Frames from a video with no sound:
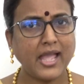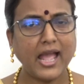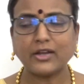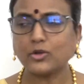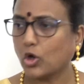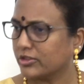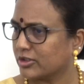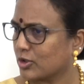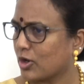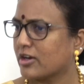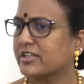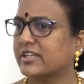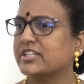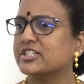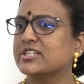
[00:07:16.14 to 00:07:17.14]
And on the
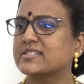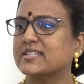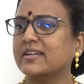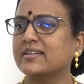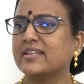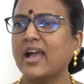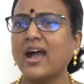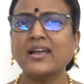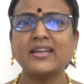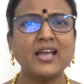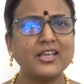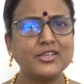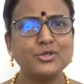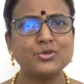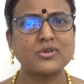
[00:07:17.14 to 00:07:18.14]
contrary, she said,
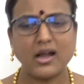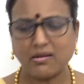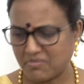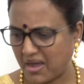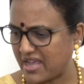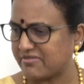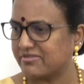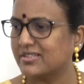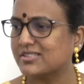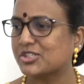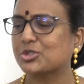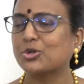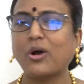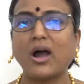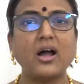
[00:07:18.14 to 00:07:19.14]
yeah, you come, I will
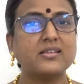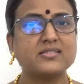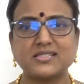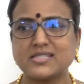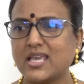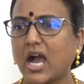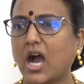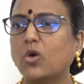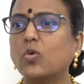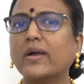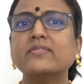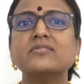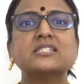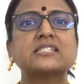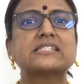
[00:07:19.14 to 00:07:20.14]
show, see how
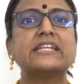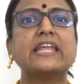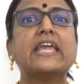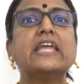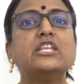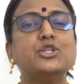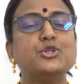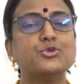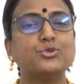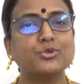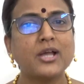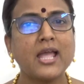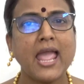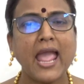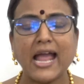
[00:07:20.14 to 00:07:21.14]
I will slay you.
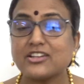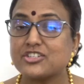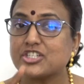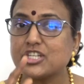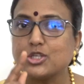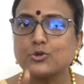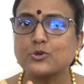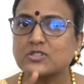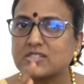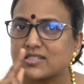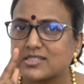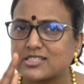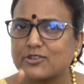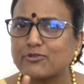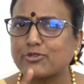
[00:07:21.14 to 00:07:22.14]
And she
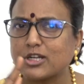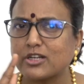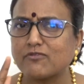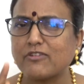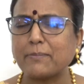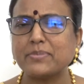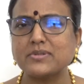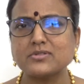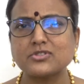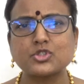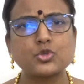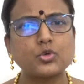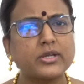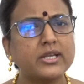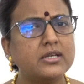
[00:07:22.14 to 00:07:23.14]
uses different weapons
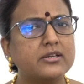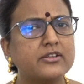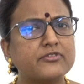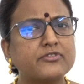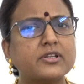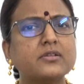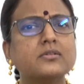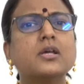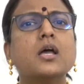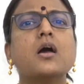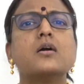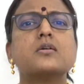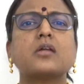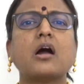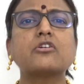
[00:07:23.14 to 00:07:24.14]
to kill different
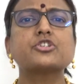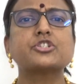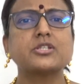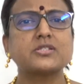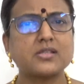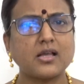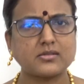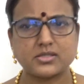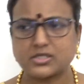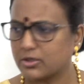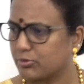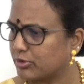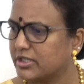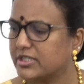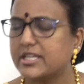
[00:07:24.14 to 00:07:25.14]
Rakshasas,
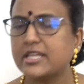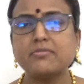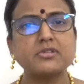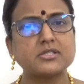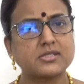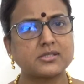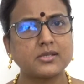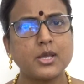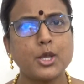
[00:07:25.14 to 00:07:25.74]
different demons.